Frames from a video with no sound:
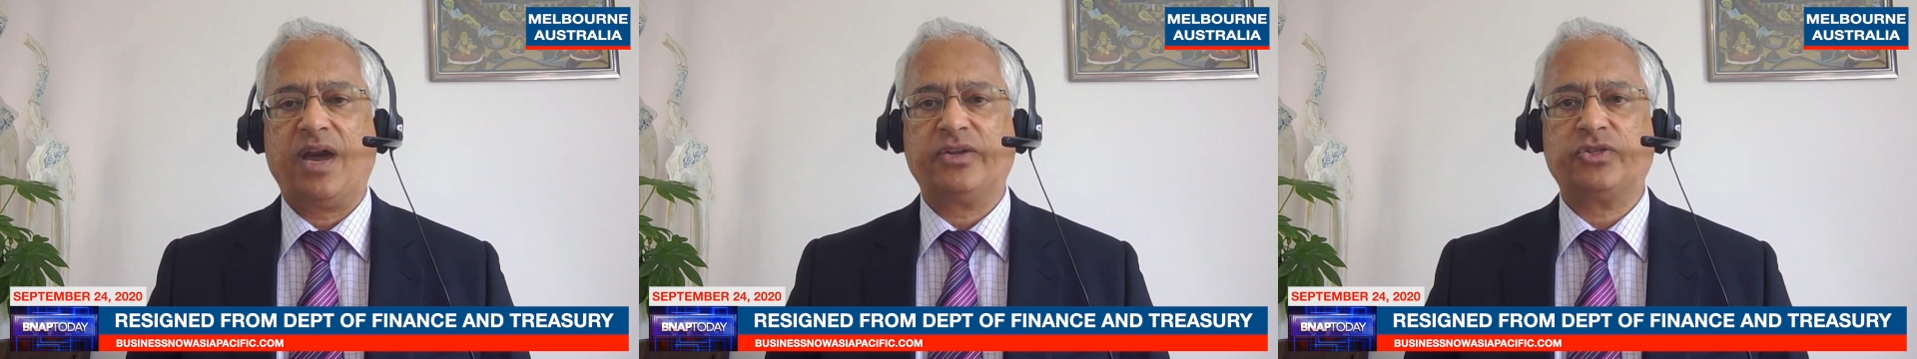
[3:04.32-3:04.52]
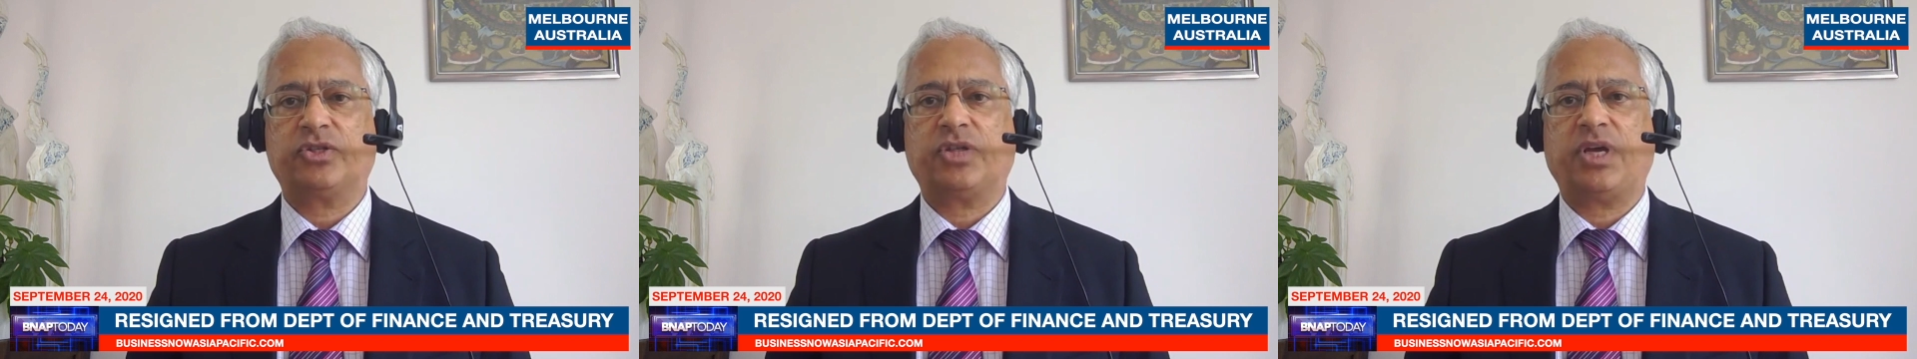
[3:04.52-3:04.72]

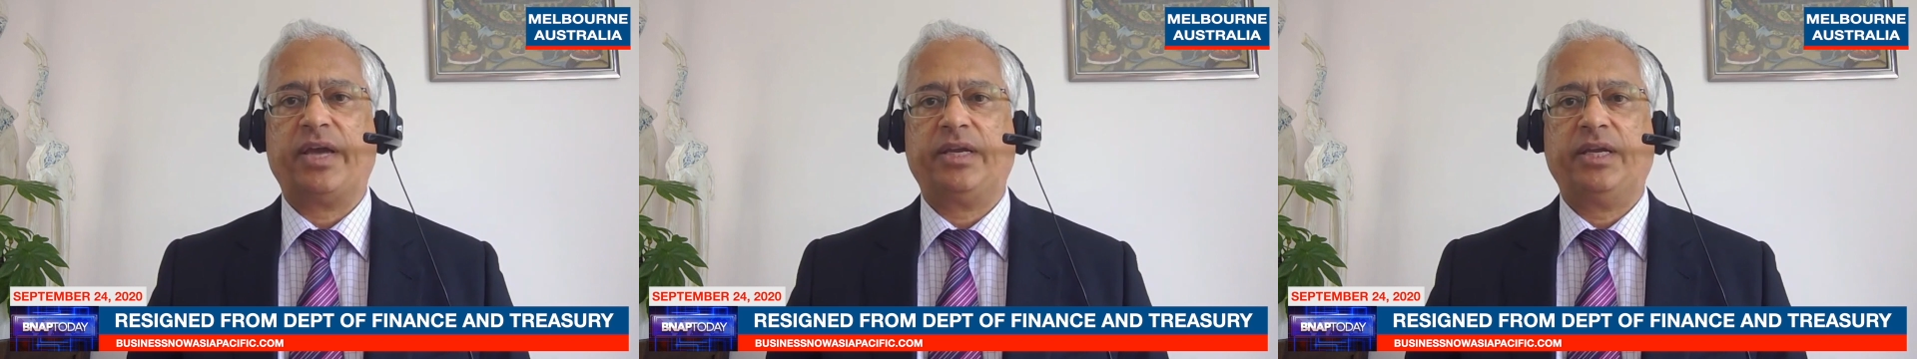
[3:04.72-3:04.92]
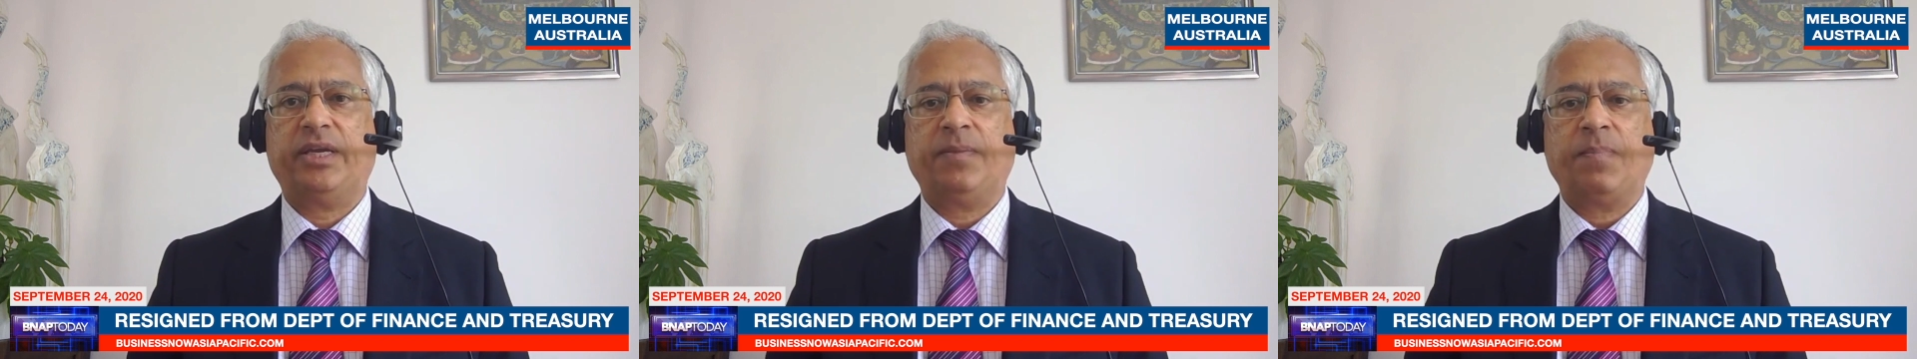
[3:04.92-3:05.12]

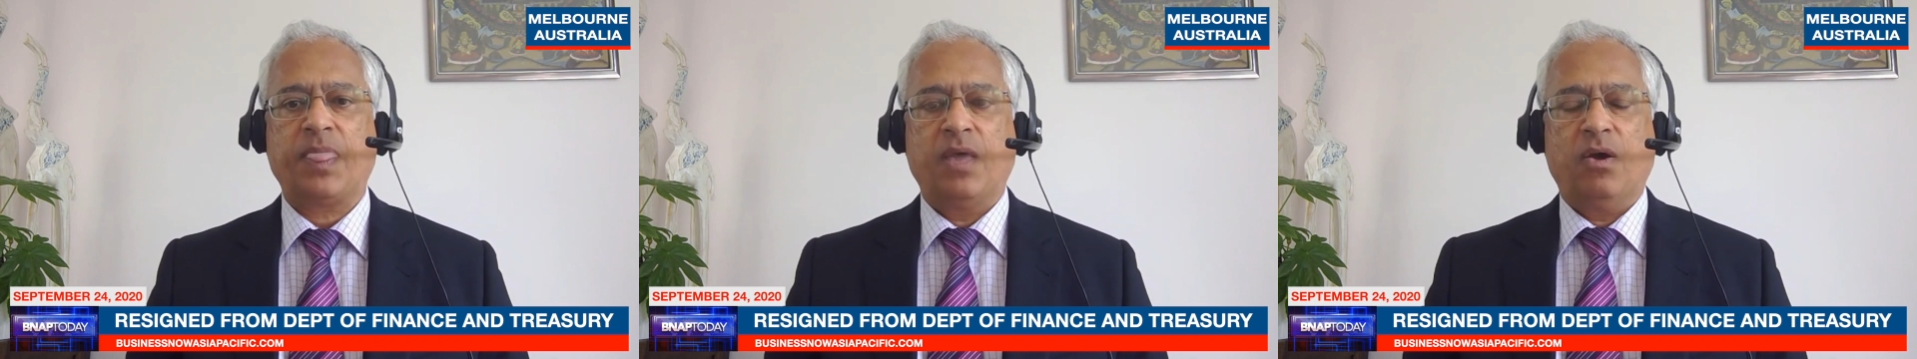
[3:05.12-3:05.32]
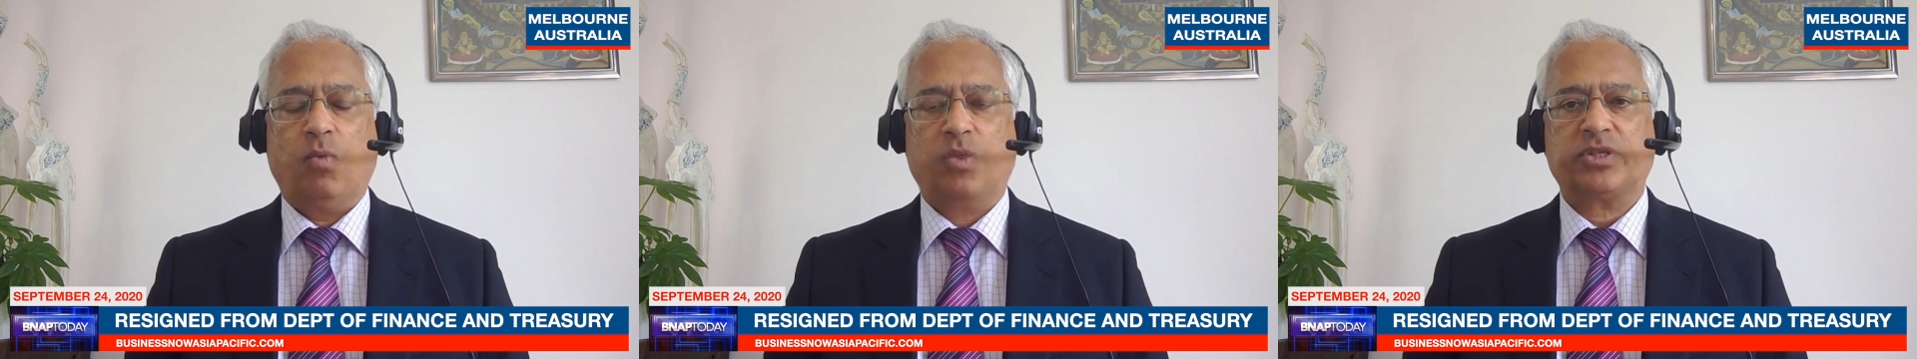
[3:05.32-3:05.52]
society
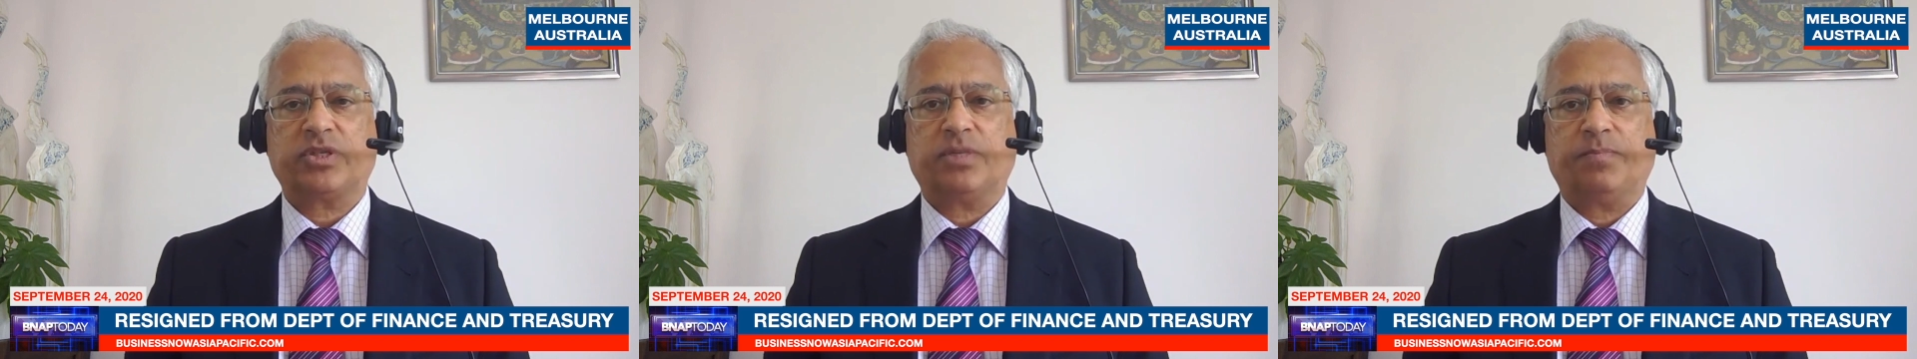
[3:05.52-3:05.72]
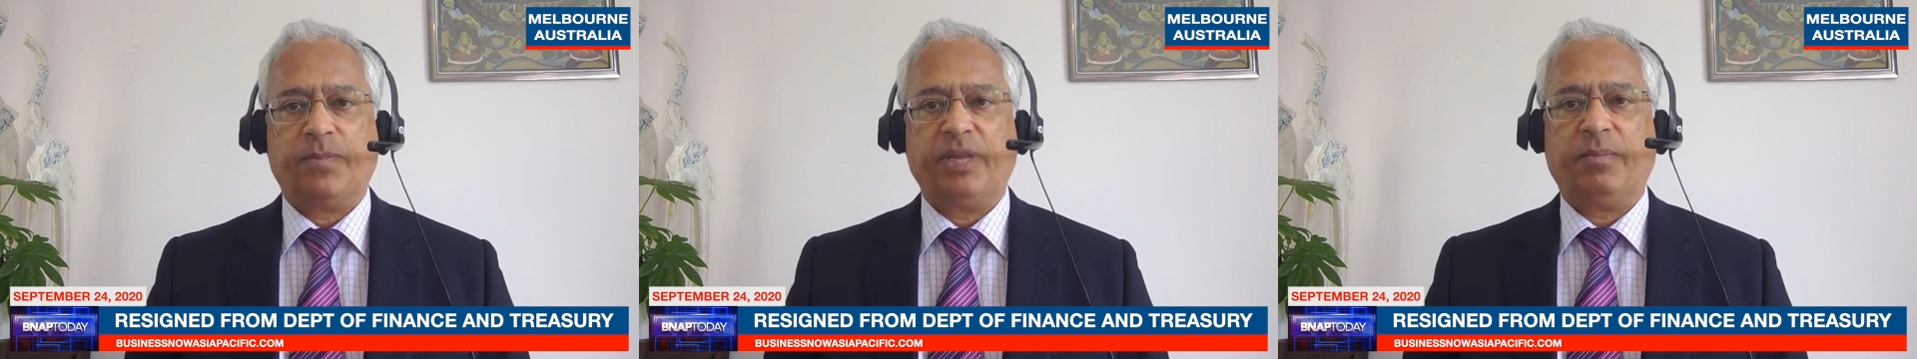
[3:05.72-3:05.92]
was
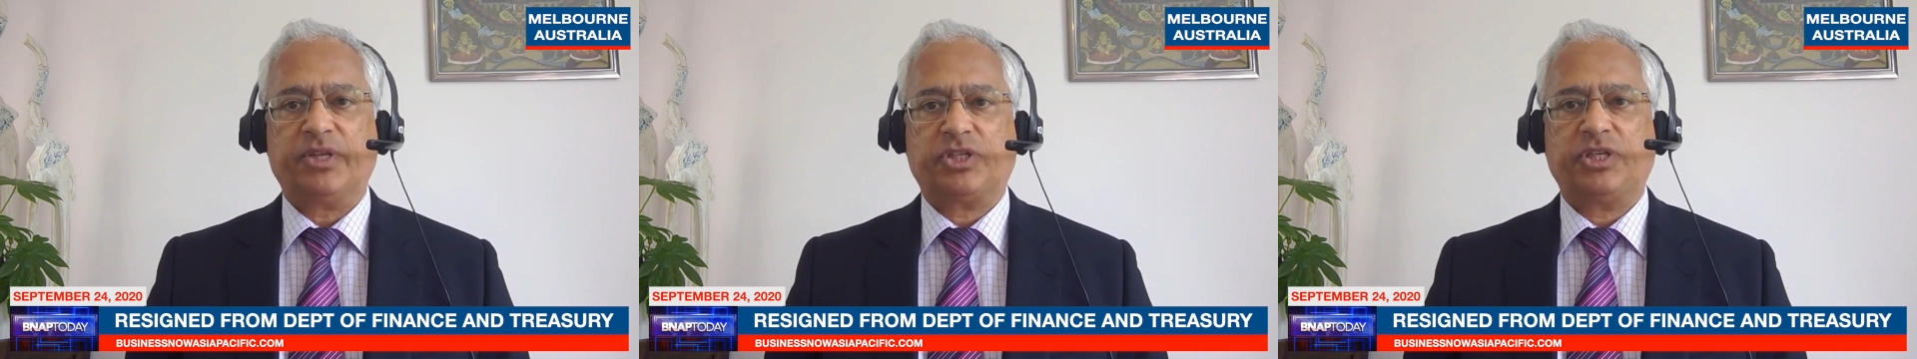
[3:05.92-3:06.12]
pretty much